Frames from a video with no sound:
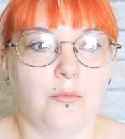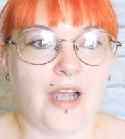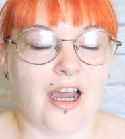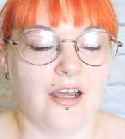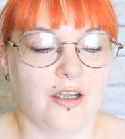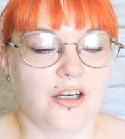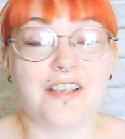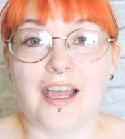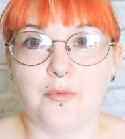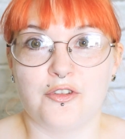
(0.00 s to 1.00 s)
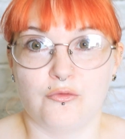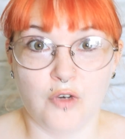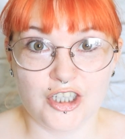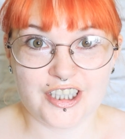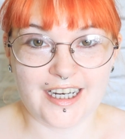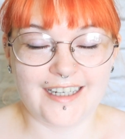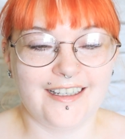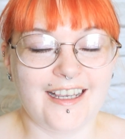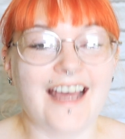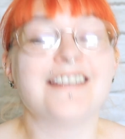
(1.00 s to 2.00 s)
because I was
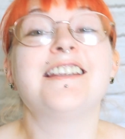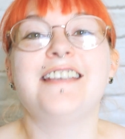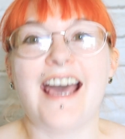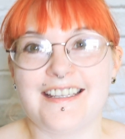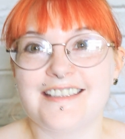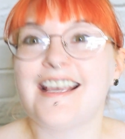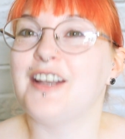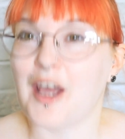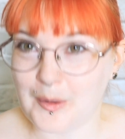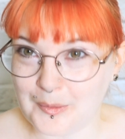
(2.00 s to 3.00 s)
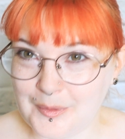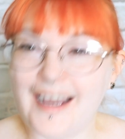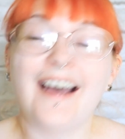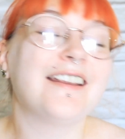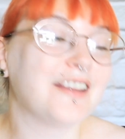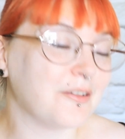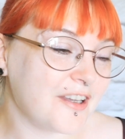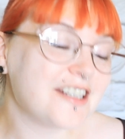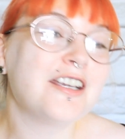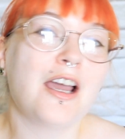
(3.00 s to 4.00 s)
rushing, and yes, I know, the
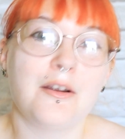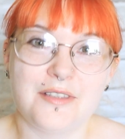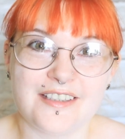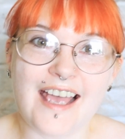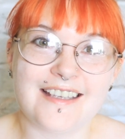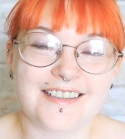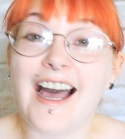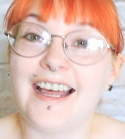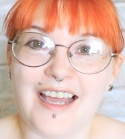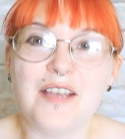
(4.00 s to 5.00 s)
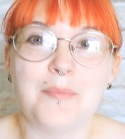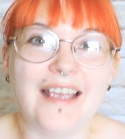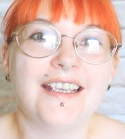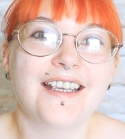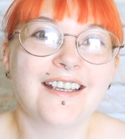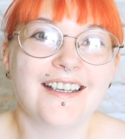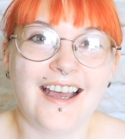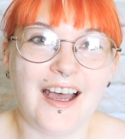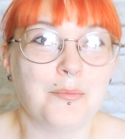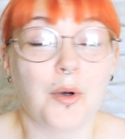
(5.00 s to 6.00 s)
video says, can I make
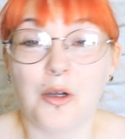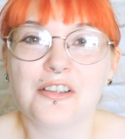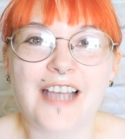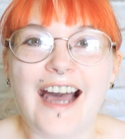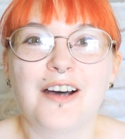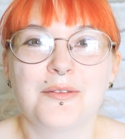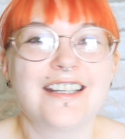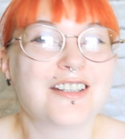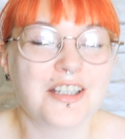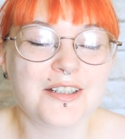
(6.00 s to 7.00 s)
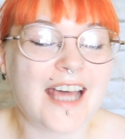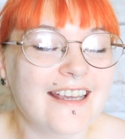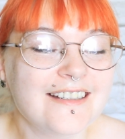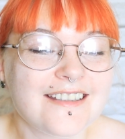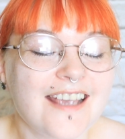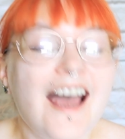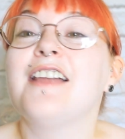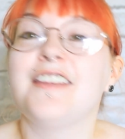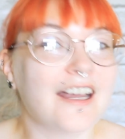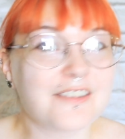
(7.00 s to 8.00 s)
a ball gown in 2 days?
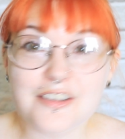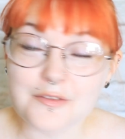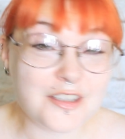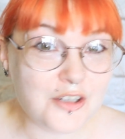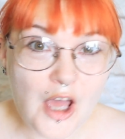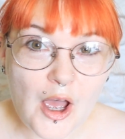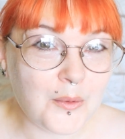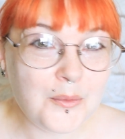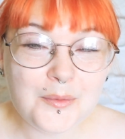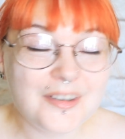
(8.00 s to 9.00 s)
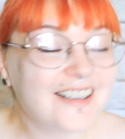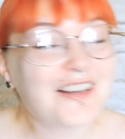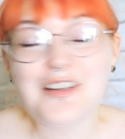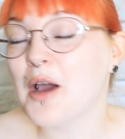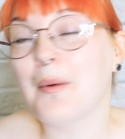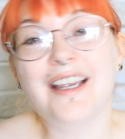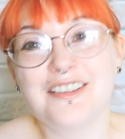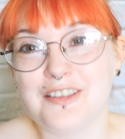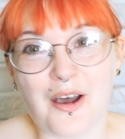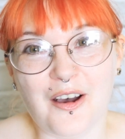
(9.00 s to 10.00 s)
The answer is no. No, I
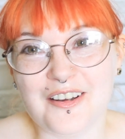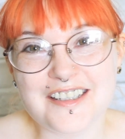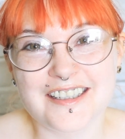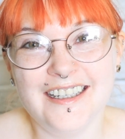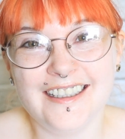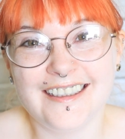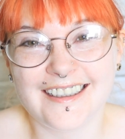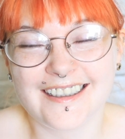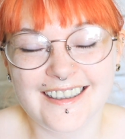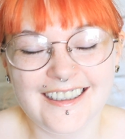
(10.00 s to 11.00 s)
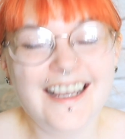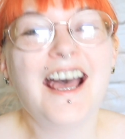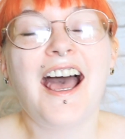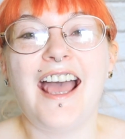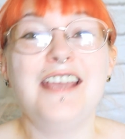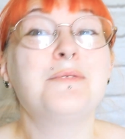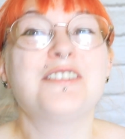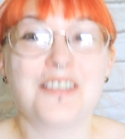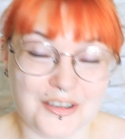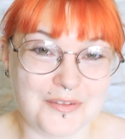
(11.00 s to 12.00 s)
cannot. It
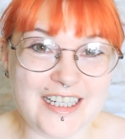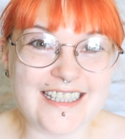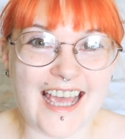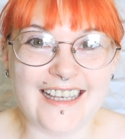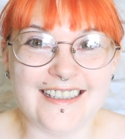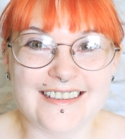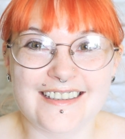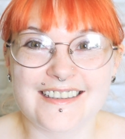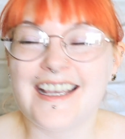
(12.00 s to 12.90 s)
was 3 days.